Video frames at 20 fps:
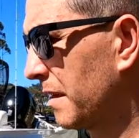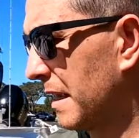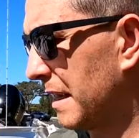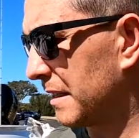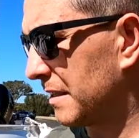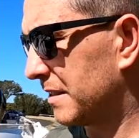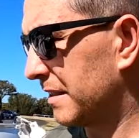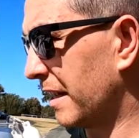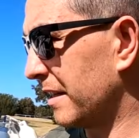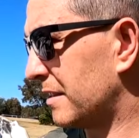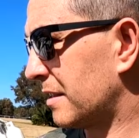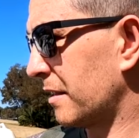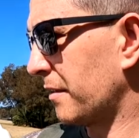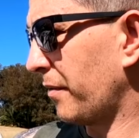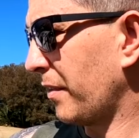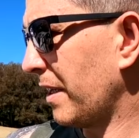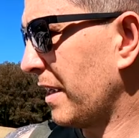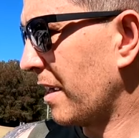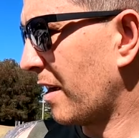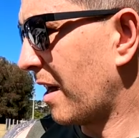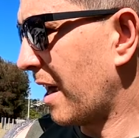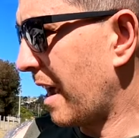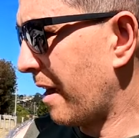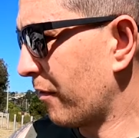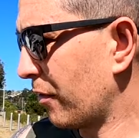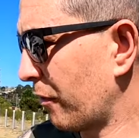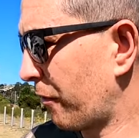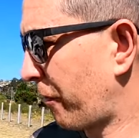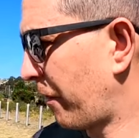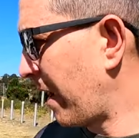extensively. I
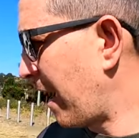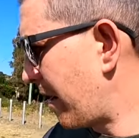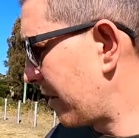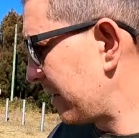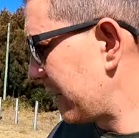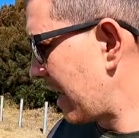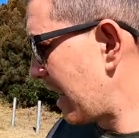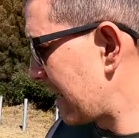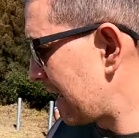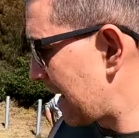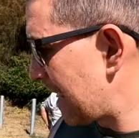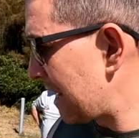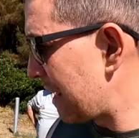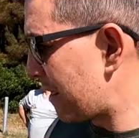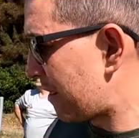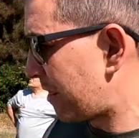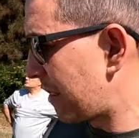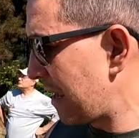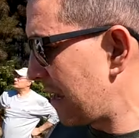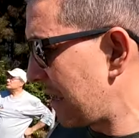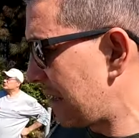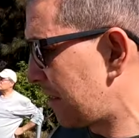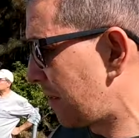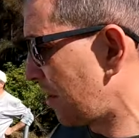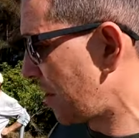haven't found yet anything